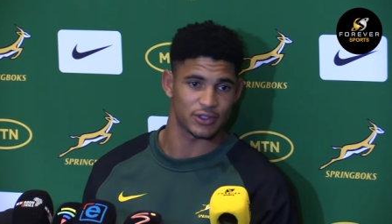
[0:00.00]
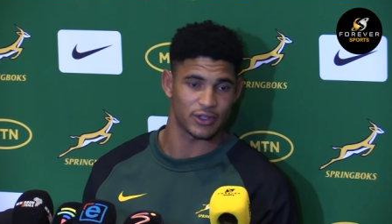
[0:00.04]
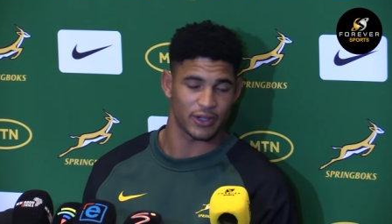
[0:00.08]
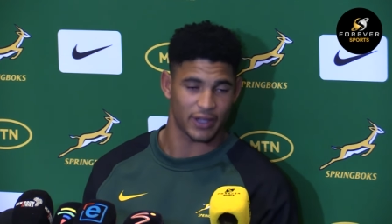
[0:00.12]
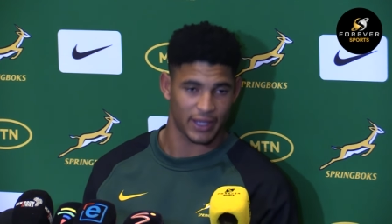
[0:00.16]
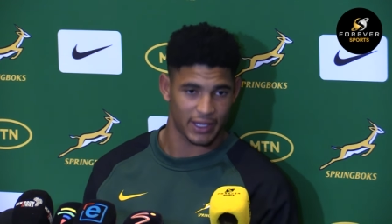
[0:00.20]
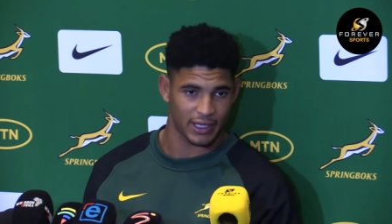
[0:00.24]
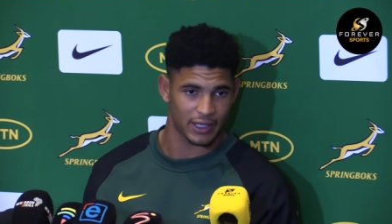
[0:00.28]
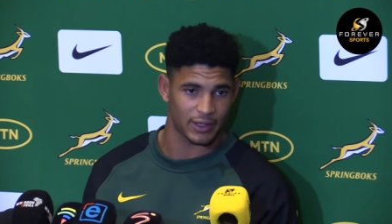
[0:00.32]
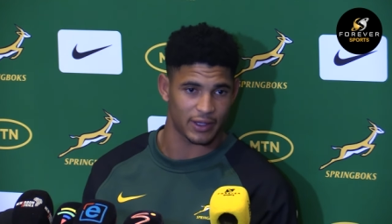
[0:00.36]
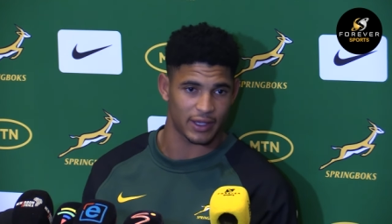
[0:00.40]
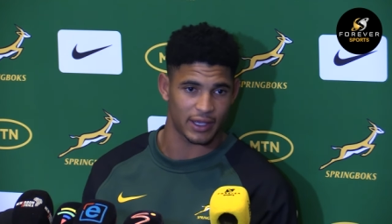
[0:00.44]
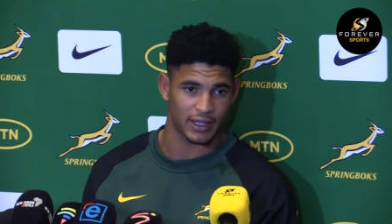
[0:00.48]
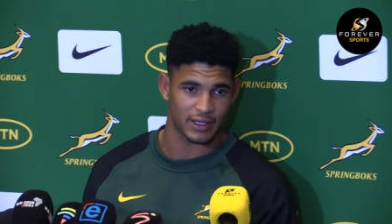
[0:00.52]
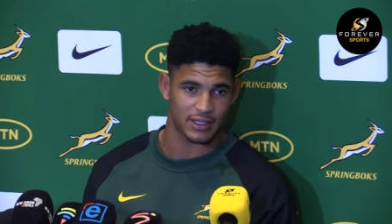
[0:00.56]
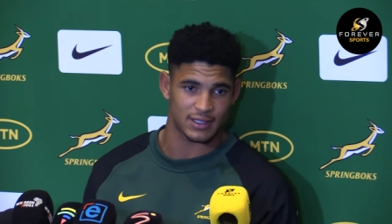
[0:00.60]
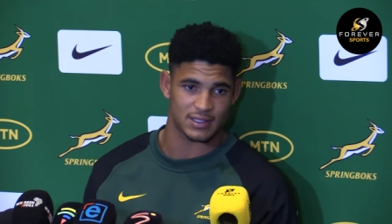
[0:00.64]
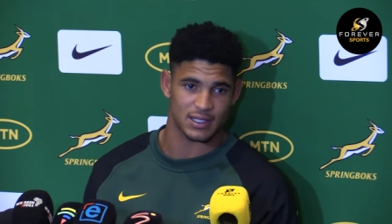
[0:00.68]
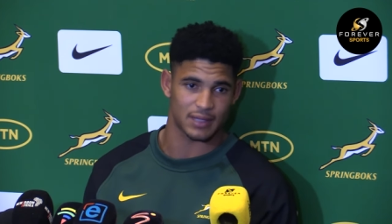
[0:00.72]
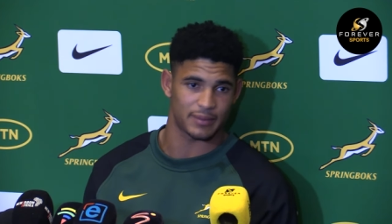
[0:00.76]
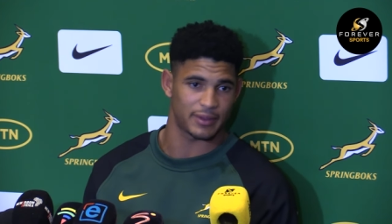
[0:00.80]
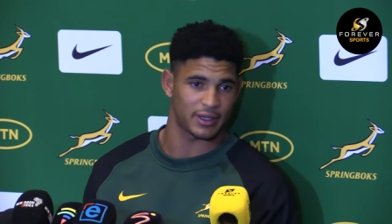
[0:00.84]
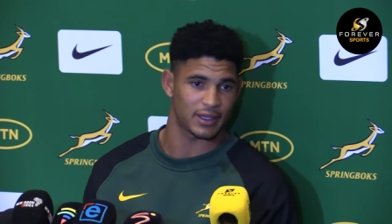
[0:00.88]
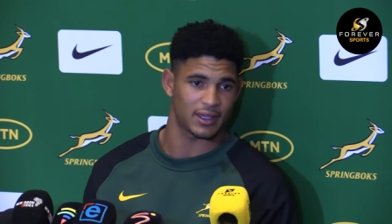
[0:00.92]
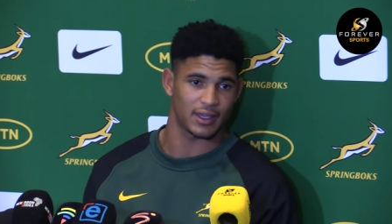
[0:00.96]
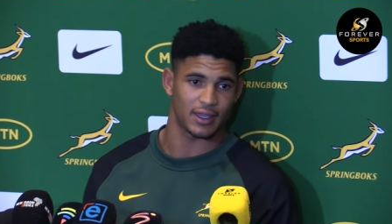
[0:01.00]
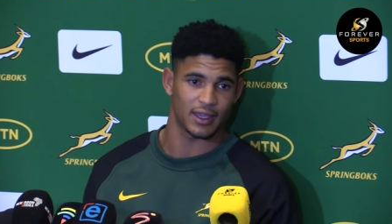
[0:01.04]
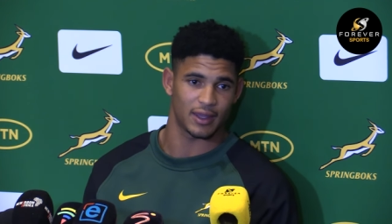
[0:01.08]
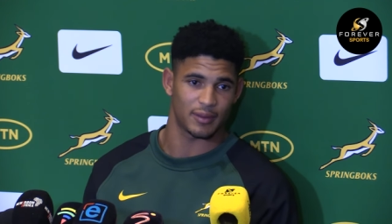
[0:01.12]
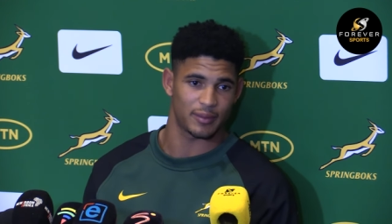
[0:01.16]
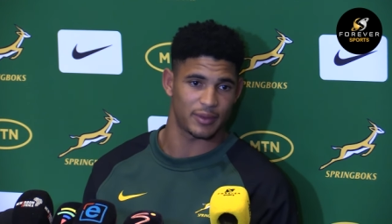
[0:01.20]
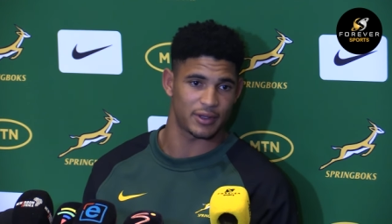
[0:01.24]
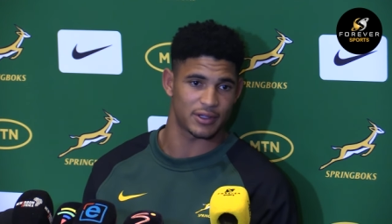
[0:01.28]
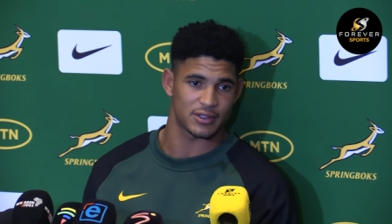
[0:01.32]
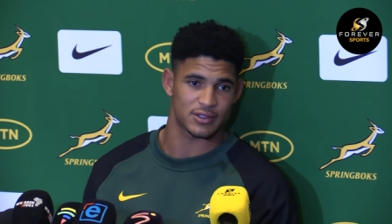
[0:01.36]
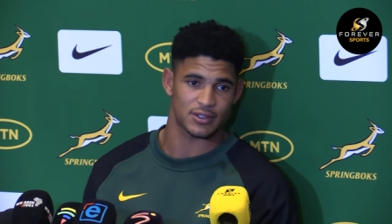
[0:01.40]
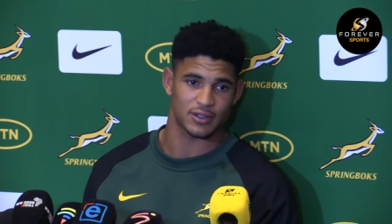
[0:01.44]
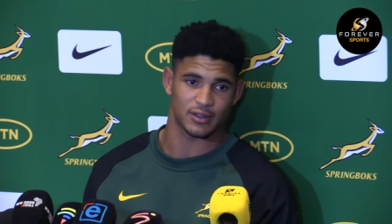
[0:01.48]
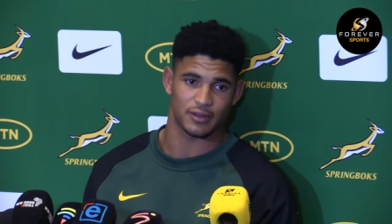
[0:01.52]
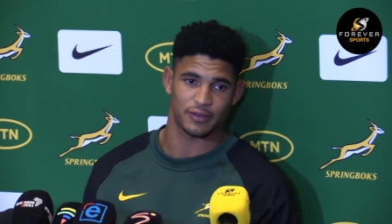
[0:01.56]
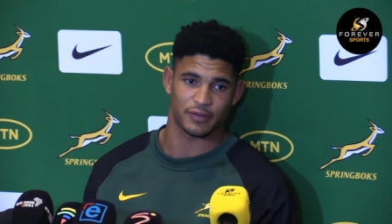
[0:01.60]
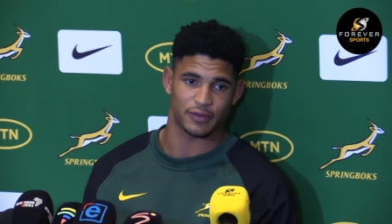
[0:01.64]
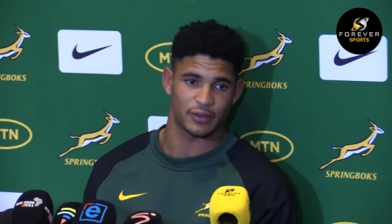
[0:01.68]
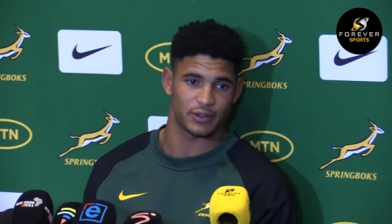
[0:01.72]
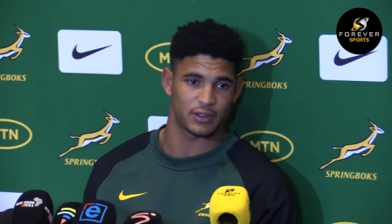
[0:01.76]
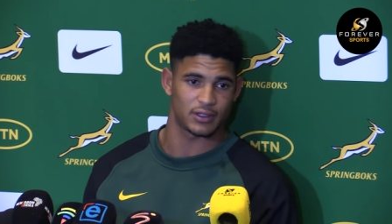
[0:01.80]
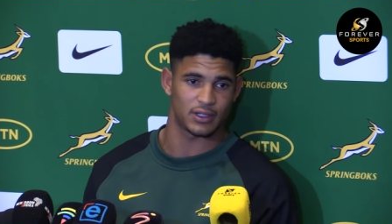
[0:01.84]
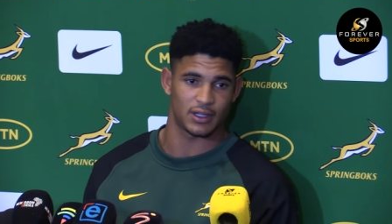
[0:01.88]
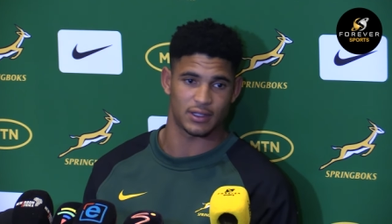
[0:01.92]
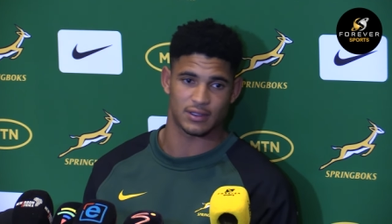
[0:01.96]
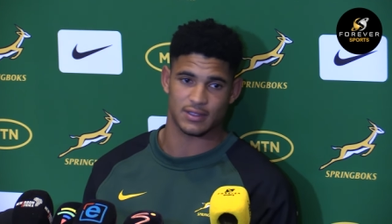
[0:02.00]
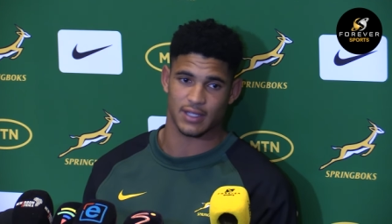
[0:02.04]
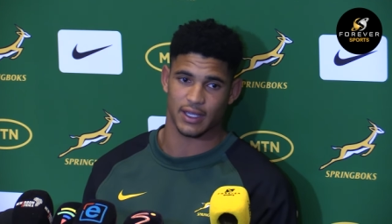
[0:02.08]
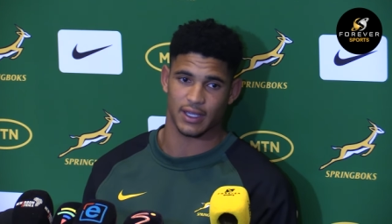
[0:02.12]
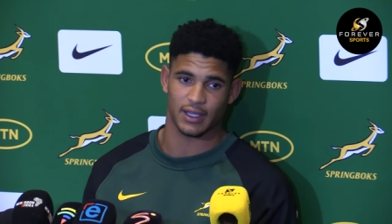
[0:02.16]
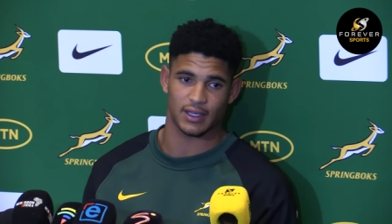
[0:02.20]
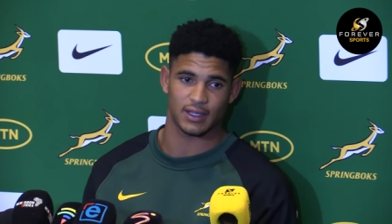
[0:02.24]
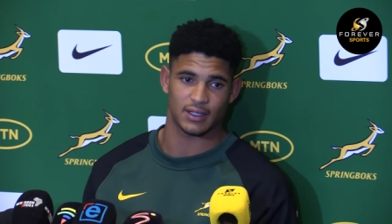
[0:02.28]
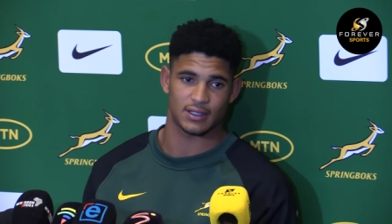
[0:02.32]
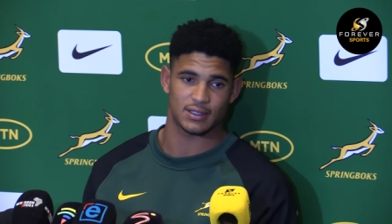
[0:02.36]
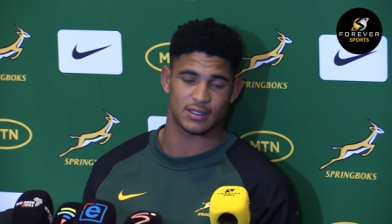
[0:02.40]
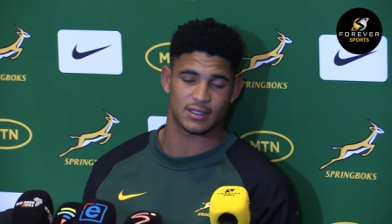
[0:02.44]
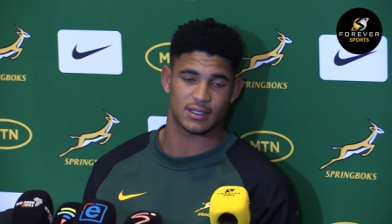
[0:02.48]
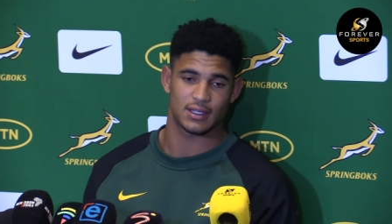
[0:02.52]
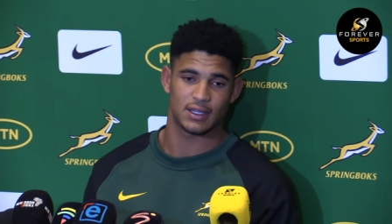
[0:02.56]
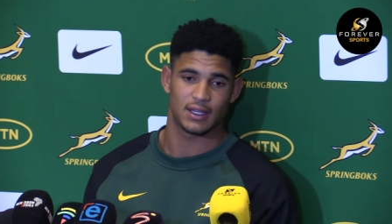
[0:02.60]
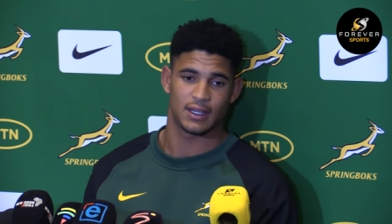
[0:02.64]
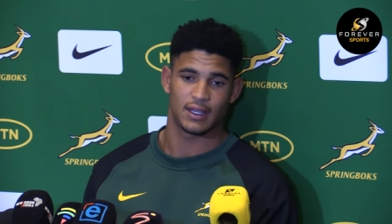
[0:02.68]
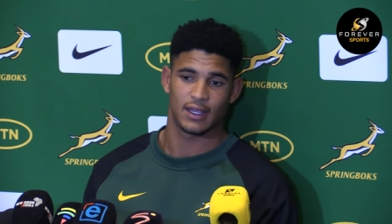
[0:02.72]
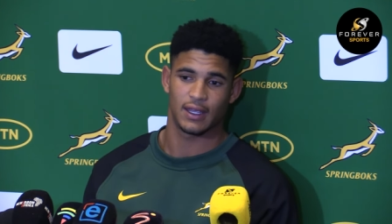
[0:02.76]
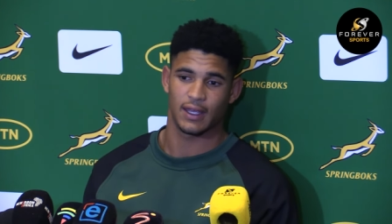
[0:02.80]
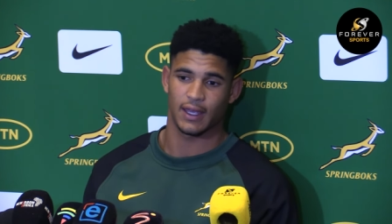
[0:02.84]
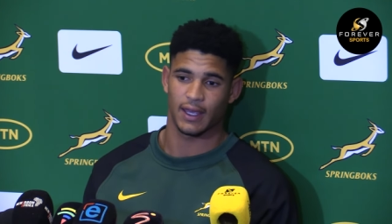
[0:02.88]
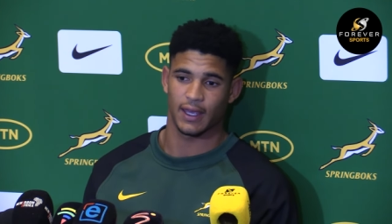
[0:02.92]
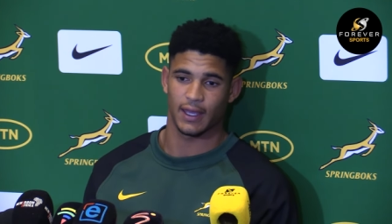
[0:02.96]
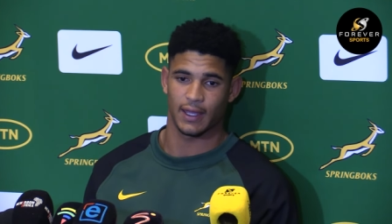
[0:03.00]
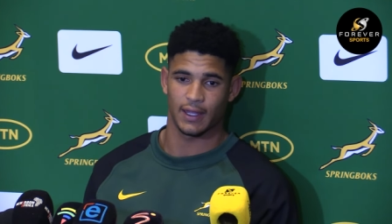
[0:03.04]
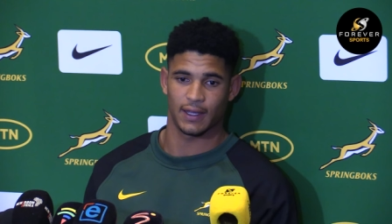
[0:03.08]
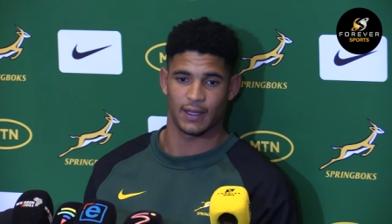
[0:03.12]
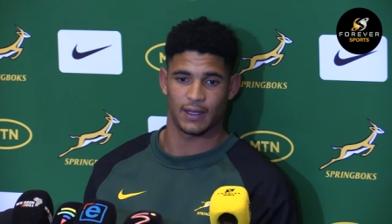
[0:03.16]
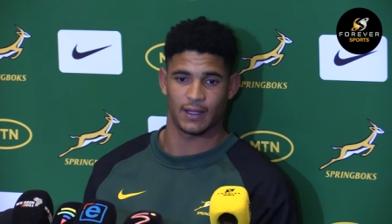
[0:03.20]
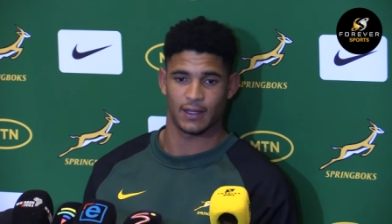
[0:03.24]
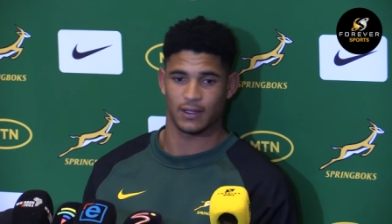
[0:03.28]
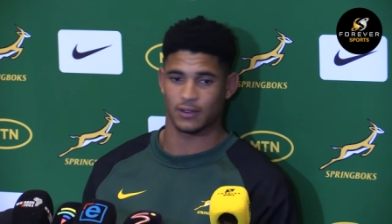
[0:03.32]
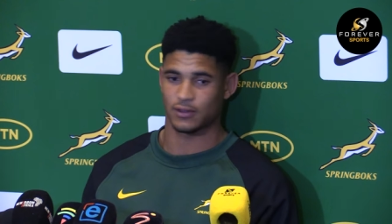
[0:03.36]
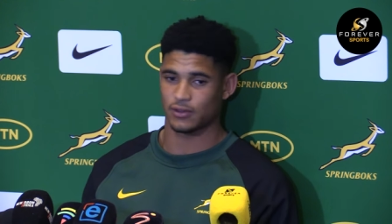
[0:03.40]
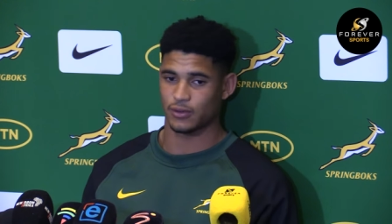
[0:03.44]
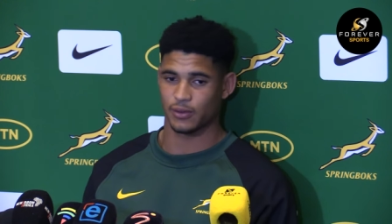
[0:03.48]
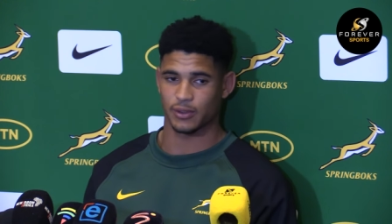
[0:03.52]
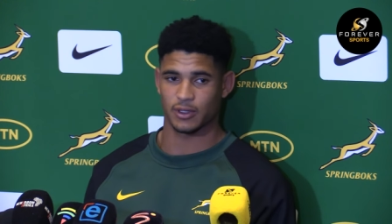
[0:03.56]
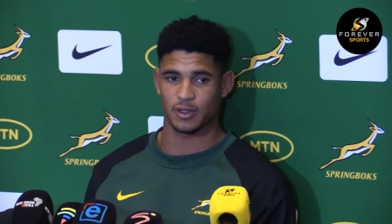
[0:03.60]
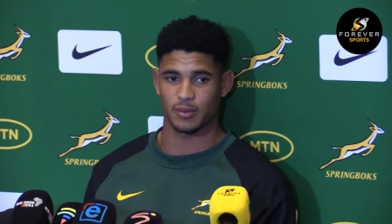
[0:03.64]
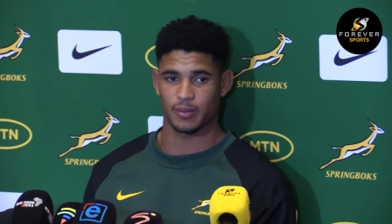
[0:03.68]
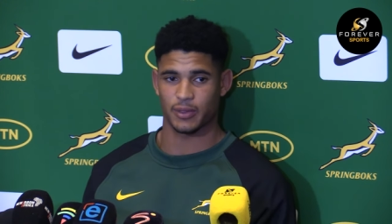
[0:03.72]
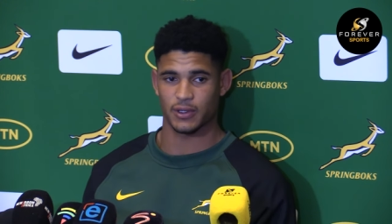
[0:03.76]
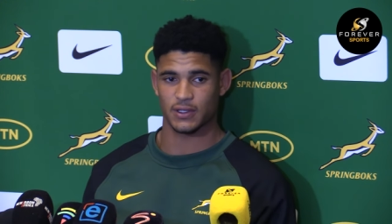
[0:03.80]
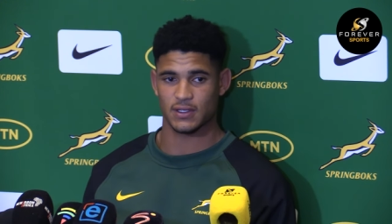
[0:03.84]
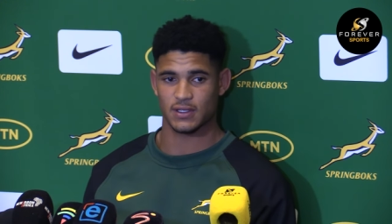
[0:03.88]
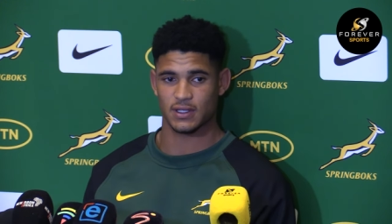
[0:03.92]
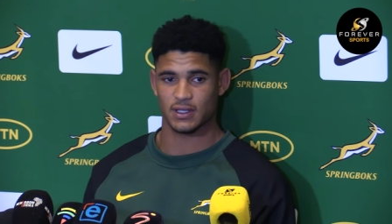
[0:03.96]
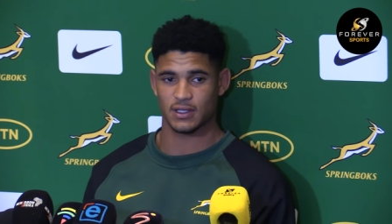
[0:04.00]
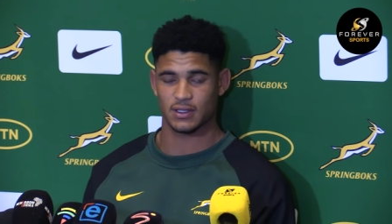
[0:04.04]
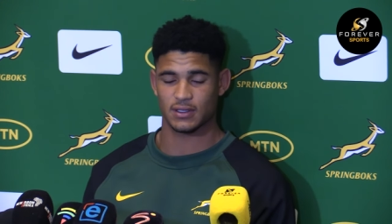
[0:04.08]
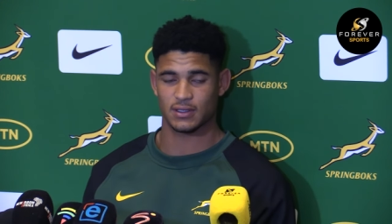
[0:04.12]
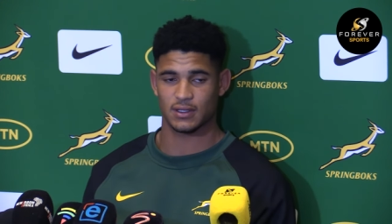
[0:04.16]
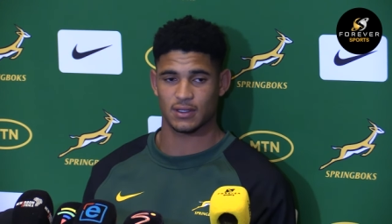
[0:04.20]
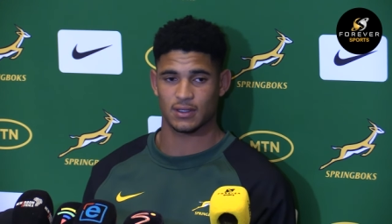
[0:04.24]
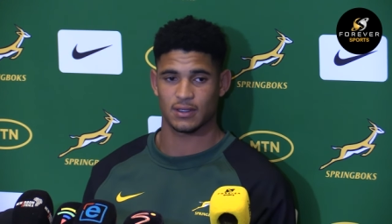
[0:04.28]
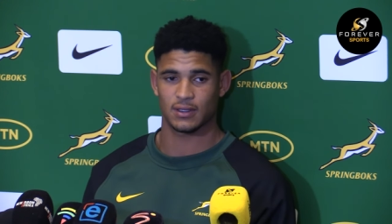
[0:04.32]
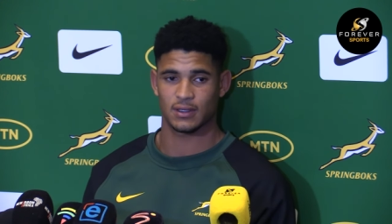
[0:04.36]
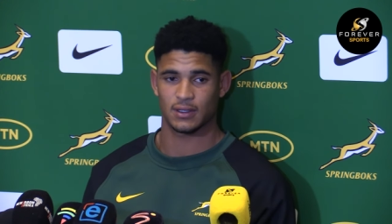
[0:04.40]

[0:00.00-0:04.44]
You know, any time I can get minutes on the field, I'll take it, and I'll do what the boss says.